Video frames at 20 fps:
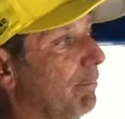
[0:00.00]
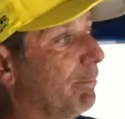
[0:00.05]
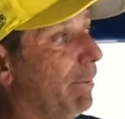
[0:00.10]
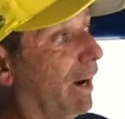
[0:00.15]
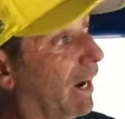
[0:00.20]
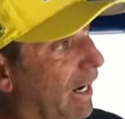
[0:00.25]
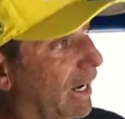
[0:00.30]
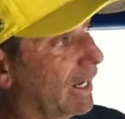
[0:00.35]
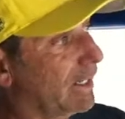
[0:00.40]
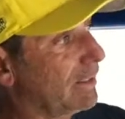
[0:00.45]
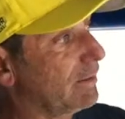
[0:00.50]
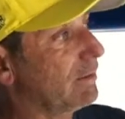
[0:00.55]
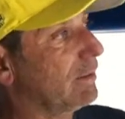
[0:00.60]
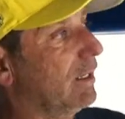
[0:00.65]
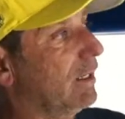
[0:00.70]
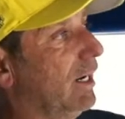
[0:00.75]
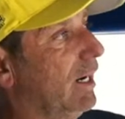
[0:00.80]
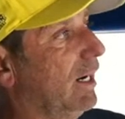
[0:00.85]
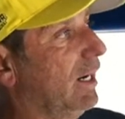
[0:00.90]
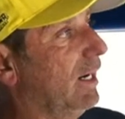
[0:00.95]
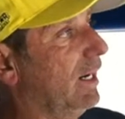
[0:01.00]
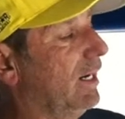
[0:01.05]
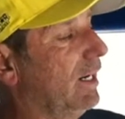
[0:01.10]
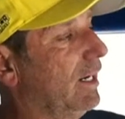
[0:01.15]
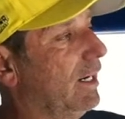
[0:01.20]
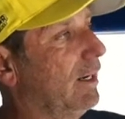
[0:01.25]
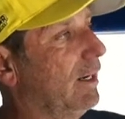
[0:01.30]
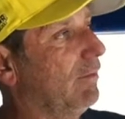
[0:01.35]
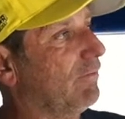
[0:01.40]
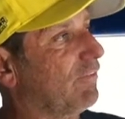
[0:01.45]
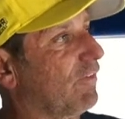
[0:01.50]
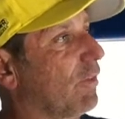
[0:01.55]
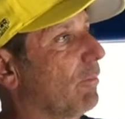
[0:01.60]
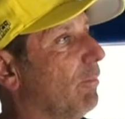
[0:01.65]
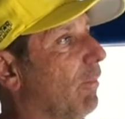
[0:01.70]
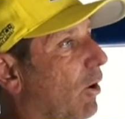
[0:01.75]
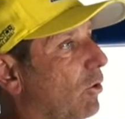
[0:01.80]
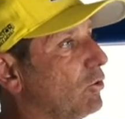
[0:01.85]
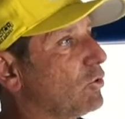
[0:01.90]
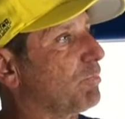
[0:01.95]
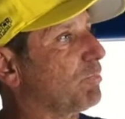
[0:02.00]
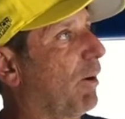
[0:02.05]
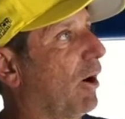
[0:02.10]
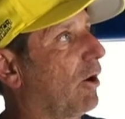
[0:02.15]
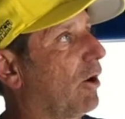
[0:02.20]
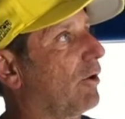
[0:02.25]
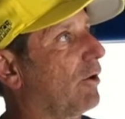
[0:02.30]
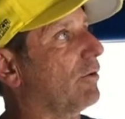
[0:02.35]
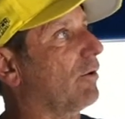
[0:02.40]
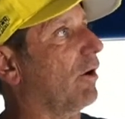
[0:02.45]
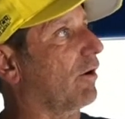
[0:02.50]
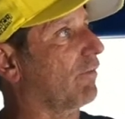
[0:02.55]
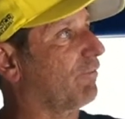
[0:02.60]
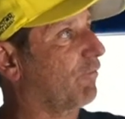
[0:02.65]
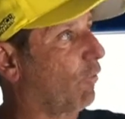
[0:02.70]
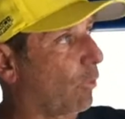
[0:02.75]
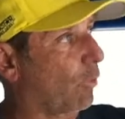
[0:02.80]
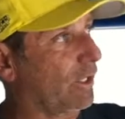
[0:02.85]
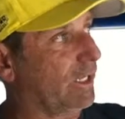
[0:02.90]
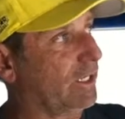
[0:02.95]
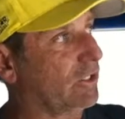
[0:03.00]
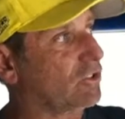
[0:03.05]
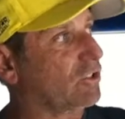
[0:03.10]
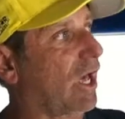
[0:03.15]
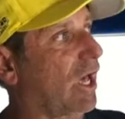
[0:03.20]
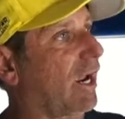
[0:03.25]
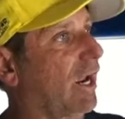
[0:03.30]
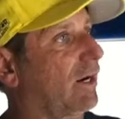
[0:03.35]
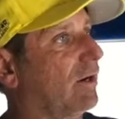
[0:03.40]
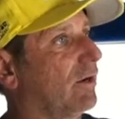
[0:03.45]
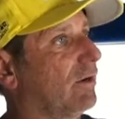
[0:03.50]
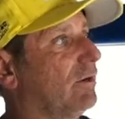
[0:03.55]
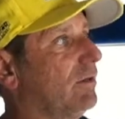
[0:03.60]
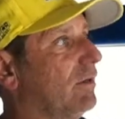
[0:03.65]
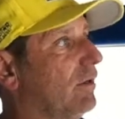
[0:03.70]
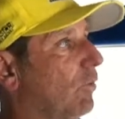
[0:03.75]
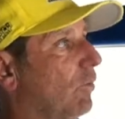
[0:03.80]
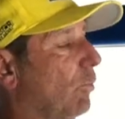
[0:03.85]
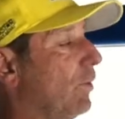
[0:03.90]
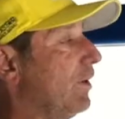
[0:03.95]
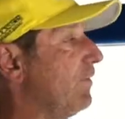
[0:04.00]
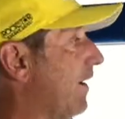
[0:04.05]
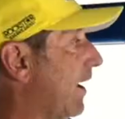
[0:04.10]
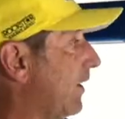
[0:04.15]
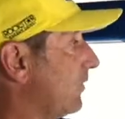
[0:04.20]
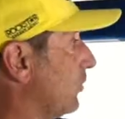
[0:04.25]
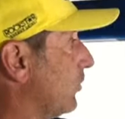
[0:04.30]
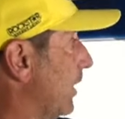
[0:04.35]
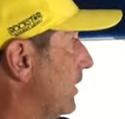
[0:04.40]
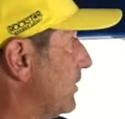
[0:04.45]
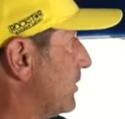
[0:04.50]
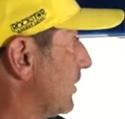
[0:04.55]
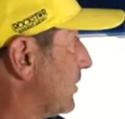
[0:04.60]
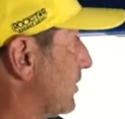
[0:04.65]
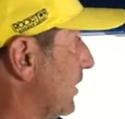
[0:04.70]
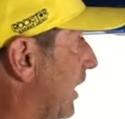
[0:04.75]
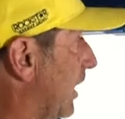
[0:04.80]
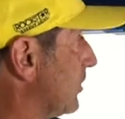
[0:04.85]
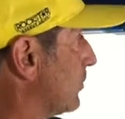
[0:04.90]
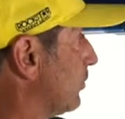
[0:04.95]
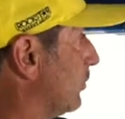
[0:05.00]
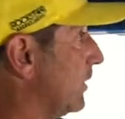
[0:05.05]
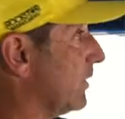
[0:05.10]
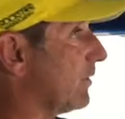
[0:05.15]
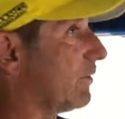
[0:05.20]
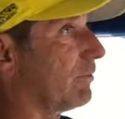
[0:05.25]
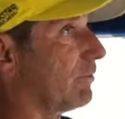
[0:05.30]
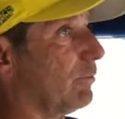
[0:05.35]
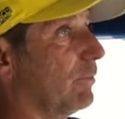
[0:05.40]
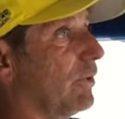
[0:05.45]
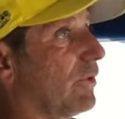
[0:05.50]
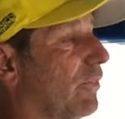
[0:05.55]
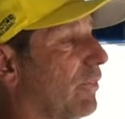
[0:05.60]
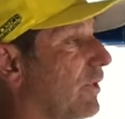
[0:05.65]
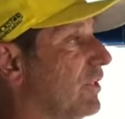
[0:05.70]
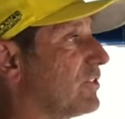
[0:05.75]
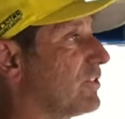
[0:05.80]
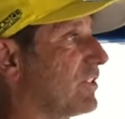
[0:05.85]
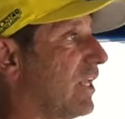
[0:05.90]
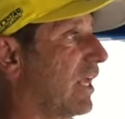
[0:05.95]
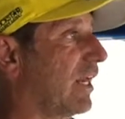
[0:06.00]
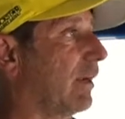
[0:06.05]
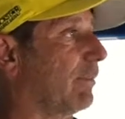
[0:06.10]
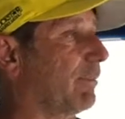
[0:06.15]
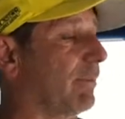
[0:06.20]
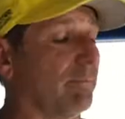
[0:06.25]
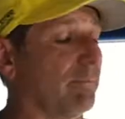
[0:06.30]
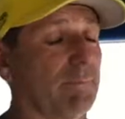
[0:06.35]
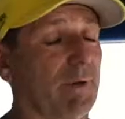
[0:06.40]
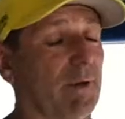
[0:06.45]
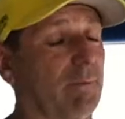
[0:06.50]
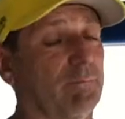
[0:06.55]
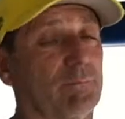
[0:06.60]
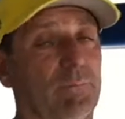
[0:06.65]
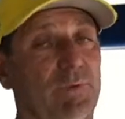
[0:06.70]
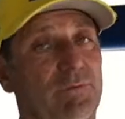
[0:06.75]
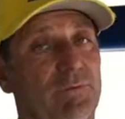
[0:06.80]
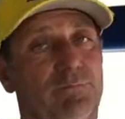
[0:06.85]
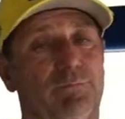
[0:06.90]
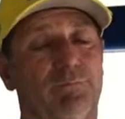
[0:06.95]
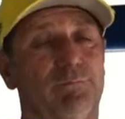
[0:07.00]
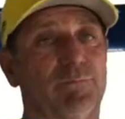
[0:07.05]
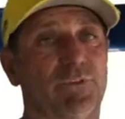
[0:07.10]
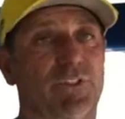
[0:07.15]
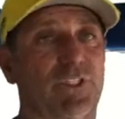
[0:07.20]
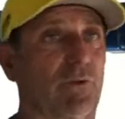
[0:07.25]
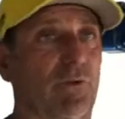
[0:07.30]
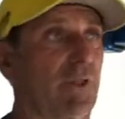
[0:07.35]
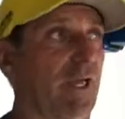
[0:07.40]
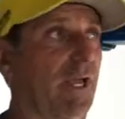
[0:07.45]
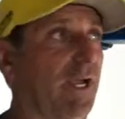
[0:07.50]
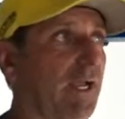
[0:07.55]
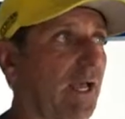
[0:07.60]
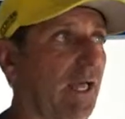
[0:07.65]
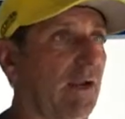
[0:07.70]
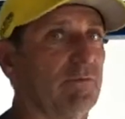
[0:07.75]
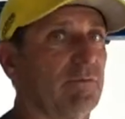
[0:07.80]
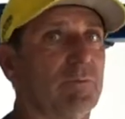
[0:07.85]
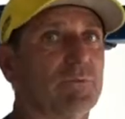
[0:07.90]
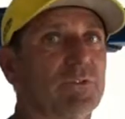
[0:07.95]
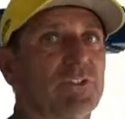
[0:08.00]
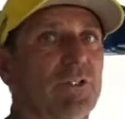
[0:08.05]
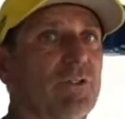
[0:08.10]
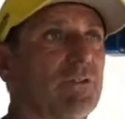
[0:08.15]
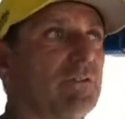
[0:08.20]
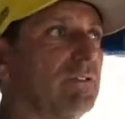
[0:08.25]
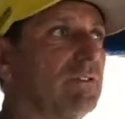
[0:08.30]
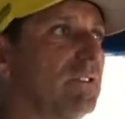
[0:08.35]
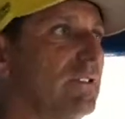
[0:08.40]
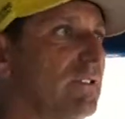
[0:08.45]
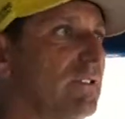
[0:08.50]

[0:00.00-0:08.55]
But for the most part, on a 40-inch tire, we've had great success with this setup, and we sell the heck out of them. So,